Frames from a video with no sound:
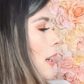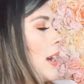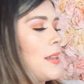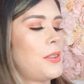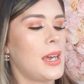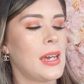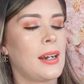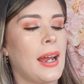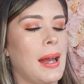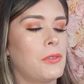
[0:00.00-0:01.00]
And then
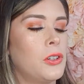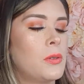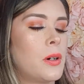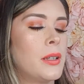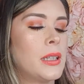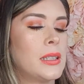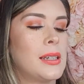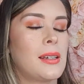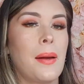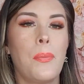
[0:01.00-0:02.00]
I have another one.
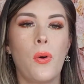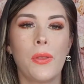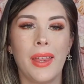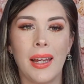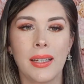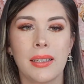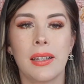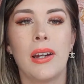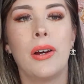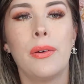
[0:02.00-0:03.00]
I bought this
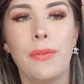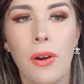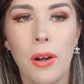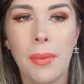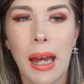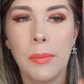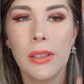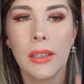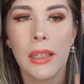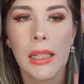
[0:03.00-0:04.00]
from
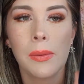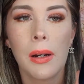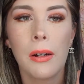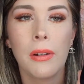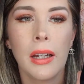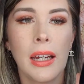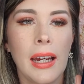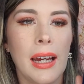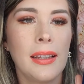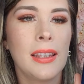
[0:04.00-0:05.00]
Amazon as well.
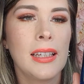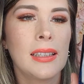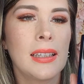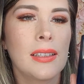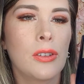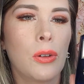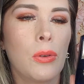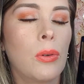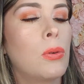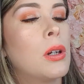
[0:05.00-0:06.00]
And this is
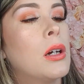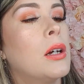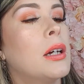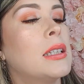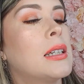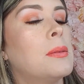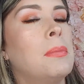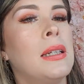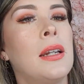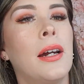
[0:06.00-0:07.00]
called, it says
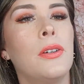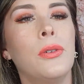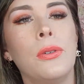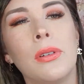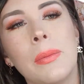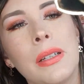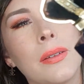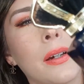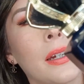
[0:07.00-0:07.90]
Midnight Oud. Let me see if I